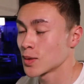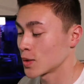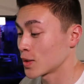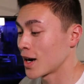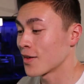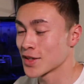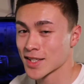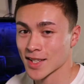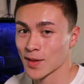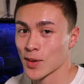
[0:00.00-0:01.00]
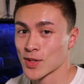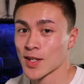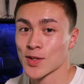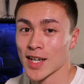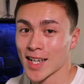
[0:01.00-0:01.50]
You're obviously the most
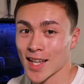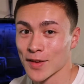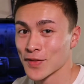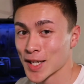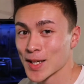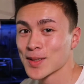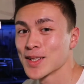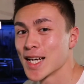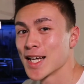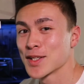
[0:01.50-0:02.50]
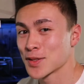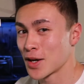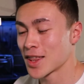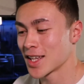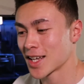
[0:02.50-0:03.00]
energetic in the video. So
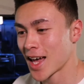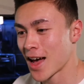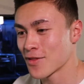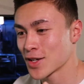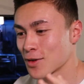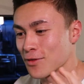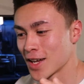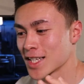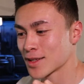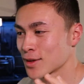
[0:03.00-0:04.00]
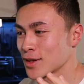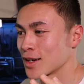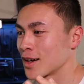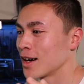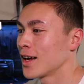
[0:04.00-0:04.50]
I think having your face out
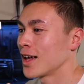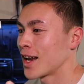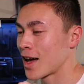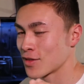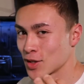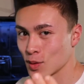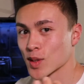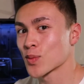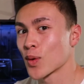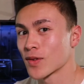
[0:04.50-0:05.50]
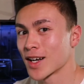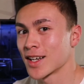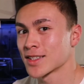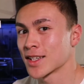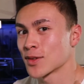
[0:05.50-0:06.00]
there and having you as a point of
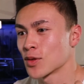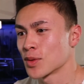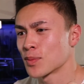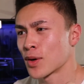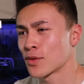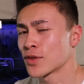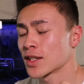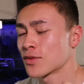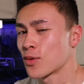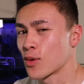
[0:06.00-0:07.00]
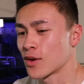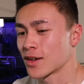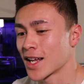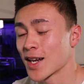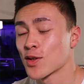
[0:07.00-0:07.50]
contact will be perfect for
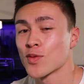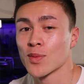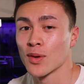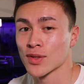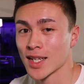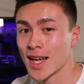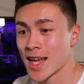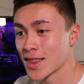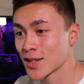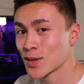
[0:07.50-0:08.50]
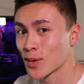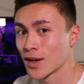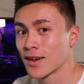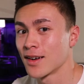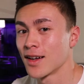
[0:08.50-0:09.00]
getting those people in the
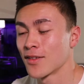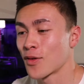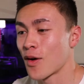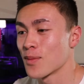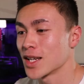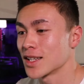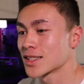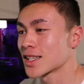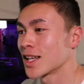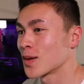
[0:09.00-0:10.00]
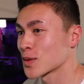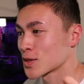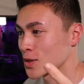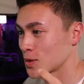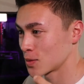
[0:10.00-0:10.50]
door for our meetings. And
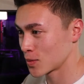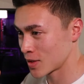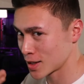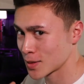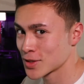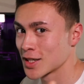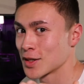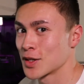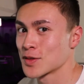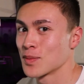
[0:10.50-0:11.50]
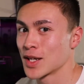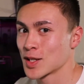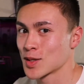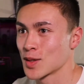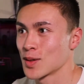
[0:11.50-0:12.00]
also then it comes down to us
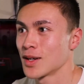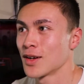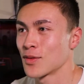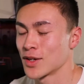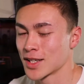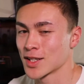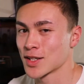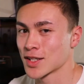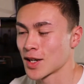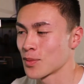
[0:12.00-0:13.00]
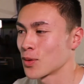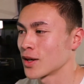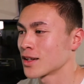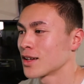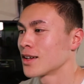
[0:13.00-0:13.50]
making sure retention is on point.